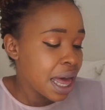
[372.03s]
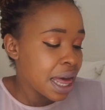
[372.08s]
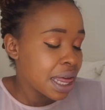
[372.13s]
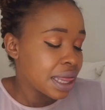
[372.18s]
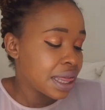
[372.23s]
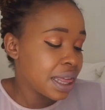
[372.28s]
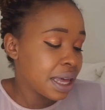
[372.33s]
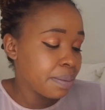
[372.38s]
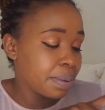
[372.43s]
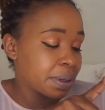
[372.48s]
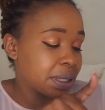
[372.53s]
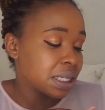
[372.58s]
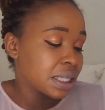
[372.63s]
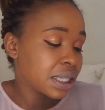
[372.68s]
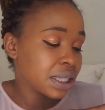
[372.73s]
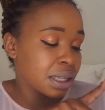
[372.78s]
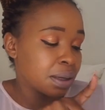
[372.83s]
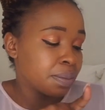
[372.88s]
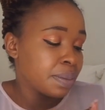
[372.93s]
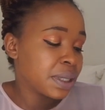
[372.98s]

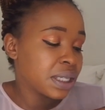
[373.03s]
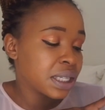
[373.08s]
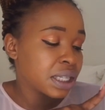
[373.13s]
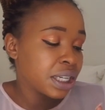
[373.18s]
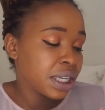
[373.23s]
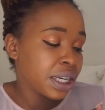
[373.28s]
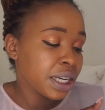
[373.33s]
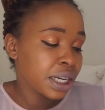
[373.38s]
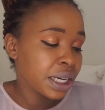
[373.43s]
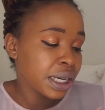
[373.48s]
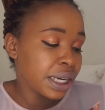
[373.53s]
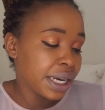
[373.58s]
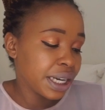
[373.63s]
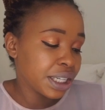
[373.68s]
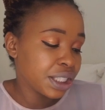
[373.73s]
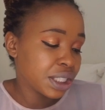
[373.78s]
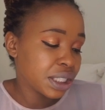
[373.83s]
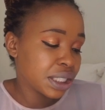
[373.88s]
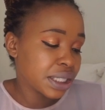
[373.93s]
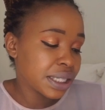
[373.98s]
the particular
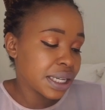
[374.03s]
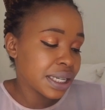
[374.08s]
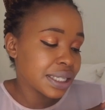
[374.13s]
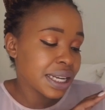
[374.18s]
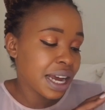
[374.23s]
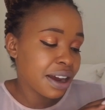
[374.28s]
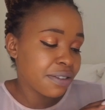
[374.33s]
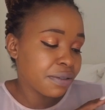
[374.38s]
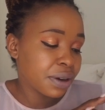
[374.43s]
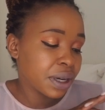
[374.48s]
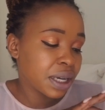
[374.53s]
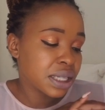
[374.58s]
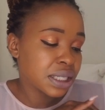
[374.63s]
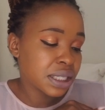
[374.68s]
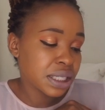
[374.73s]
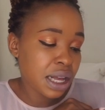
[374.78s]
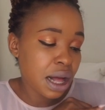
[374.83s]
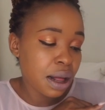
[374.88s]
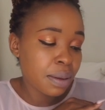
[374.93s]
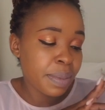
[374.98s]
collection says African
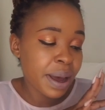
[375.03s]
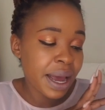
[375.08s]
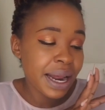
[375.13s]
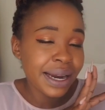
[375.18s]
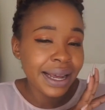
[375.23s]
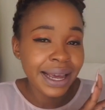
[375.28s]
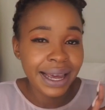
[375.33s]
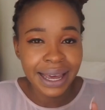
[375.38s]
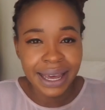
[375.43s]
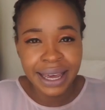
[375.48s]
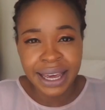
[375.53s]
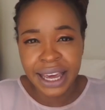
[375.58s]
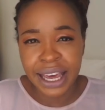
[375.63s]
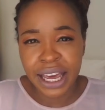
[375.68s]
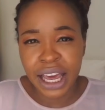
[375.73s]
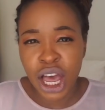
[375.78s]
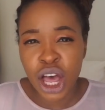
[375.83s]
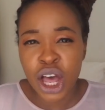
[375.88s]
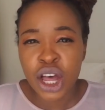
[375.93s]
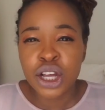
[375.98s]
scalp and hair
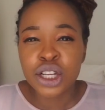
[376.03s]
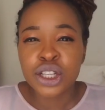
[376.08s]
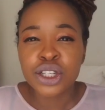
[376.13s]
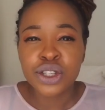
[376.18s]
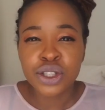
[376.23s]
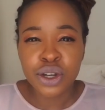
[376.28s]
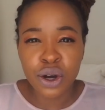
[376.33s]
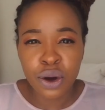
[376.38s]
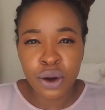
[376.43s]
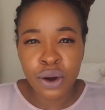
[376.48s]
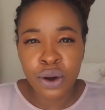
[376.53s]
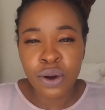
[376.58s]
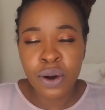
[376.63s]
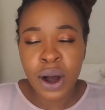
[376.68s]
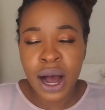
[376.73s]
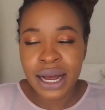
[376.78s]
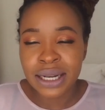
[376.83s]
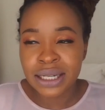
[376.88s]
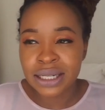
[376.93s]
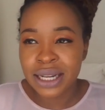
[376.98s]
care. So
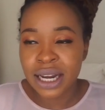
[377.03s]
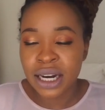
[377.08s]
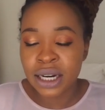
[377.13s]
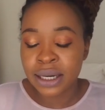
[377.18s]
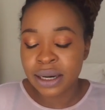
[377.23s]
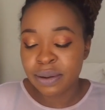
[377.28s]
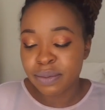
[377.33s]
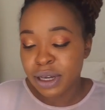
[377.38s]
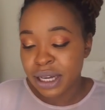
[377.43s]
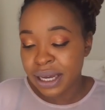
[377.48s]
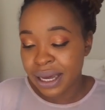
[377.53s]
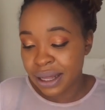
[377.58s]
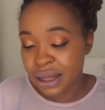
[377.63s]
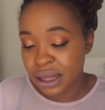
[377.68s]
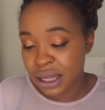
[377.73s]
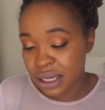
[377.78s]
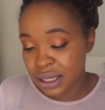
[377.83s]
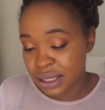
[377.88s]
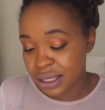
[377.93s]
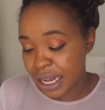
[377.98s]
I decided let me get
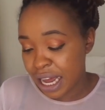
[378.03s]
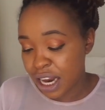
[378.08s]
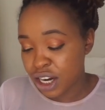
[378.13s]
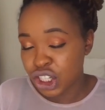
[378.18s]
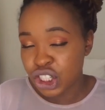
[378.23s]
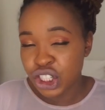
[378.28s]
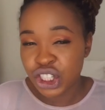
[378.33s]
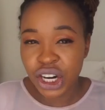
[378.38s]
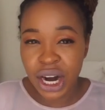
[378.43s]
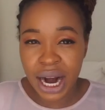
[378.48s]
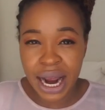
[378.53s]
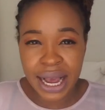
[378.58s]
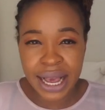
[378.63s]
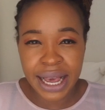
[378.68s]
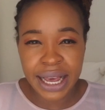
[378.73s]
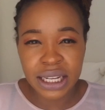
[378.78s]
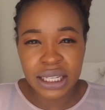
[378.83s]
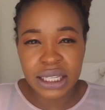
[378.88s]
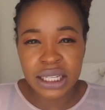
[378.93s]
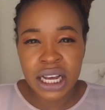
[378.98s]
this and try
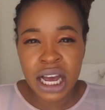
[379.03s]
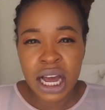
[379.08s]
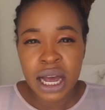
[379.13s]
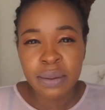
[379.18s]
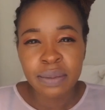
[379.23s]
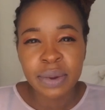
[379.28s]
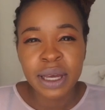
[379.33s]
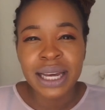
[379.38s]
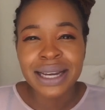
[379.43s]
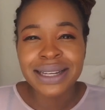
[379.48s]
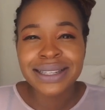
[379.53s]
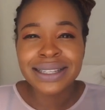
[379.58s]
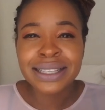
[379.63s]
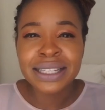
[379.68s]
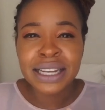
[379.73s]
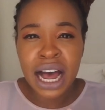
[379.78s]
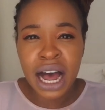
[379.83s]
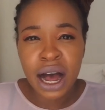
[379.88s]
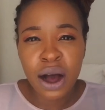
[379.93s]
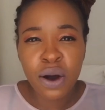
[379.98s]
it, because
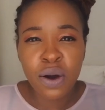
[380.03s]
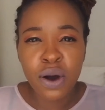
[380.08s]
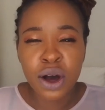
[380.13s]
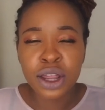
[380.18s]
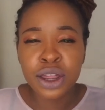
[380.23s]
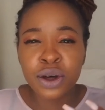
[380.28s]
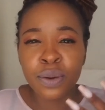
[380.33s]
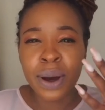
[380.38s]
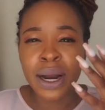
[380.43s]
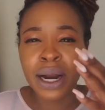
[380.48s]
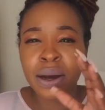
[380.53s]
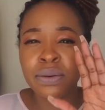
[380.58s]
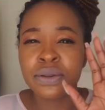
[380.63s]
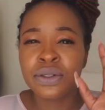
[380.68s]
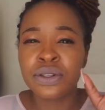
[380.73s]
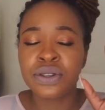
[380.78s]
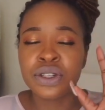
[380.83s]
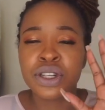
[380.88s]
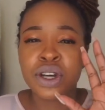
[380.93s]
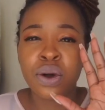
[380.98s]
now the one I was
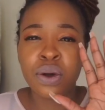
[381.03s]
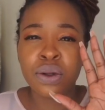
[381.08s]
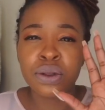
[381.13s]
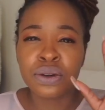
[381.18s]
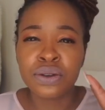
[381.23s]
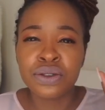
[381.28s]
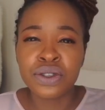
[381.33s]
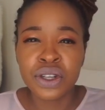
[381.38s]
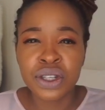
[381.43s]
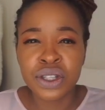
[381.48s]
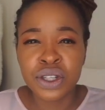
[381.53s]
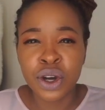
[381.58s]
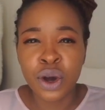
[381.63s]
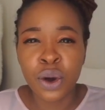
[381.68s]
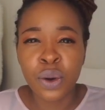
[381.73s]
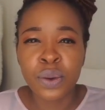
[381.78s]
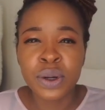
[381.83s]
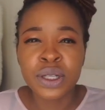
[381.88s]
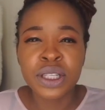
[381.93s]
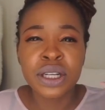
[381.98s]
using all those years
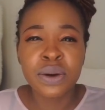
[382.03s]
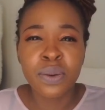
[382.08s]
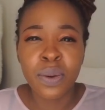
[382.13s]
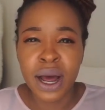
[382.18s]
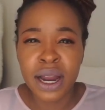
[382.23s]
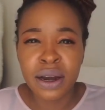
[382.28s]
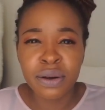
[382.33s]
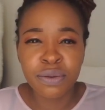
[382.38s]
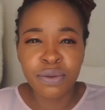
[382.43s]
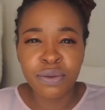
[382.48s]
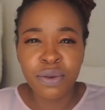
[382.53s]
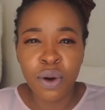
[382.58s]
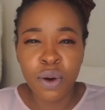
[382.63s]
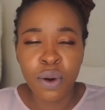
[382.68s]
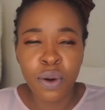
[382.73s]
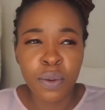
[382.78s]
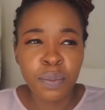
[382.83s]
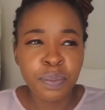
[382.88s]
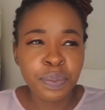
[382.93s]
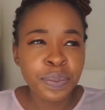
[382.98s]
ago was the one
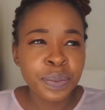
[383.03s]
for